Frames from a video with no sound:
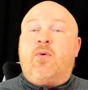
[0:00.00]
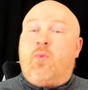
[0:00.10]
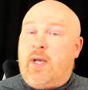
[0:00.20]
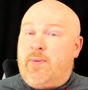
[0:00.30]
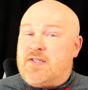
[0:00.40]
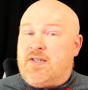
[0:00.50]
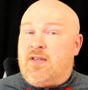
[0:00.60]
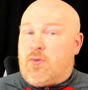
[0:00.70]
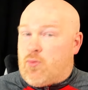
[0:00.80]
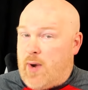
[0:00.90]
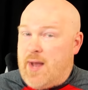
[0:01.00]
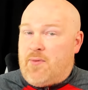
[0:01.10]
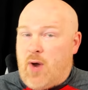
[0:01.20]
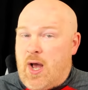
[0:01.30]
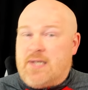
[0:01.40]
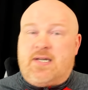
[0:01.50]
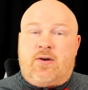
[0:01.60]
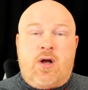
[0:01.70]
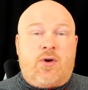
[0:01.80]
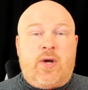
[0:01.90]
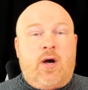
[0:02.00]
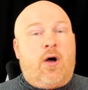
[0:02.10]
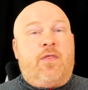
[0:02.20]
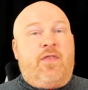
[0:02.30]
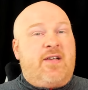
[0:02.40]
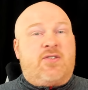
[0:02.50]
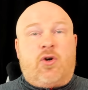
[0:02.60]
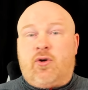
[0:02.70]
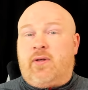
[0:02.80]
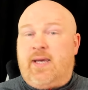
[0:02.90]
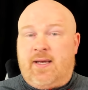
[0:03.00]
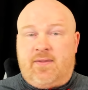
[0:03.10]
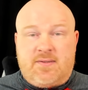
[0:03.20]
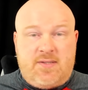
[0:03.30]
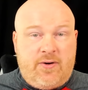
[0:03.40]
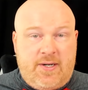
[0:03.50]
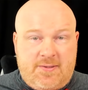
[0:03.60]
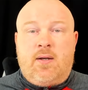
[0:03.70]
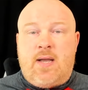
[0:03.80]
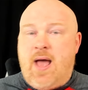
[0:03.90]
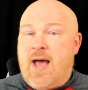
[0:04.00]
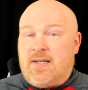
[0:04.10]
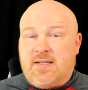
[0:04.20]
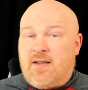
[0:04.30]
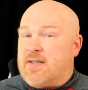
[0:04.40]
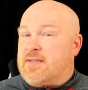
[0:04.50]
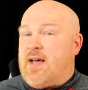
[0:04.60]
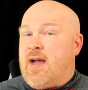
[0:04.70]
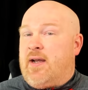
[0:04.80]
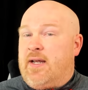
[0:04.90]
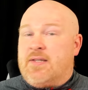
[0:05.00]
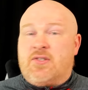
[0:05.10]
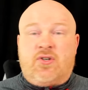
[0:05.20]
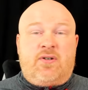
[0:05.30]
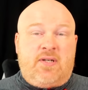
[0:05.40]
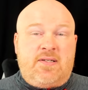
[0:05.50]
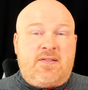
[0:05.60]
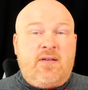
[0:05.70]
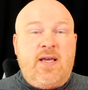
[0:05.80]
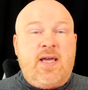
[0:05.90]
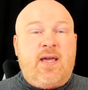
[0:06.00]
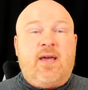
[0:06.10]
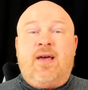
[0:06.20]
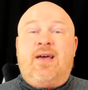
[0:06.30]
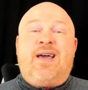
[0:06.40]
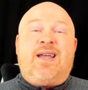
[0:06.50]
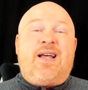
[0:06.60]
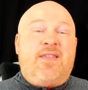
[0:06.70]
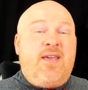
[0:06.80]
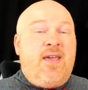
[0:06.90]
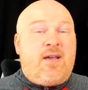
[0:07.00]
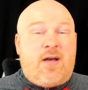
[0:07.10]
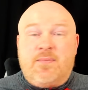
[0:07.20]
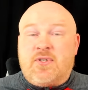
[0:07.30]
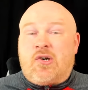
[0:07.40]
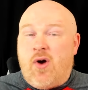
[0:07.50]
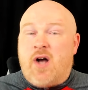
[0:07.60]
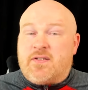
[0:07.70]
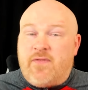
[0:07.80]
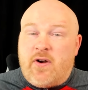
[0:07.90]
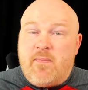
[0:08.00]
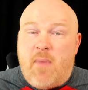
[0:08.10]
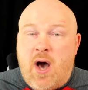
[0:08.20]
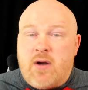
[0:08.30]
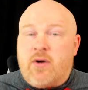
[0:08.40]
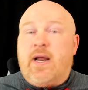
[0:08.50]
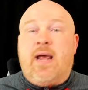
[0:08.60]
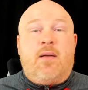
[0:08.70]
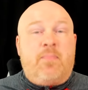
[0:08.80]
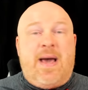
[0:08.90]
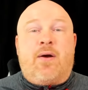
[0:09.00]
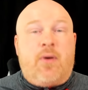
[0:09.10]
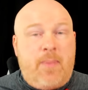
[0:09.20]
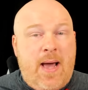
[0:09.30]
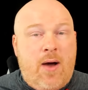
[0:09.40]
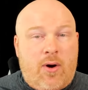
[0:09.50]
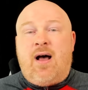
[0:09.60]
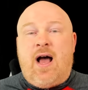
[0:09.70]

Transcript: we would see the Red Rod Ter'angreal this early in the series? Now, as to the design, it's certainly sleek, and I think it comes across very modern and battery powered. I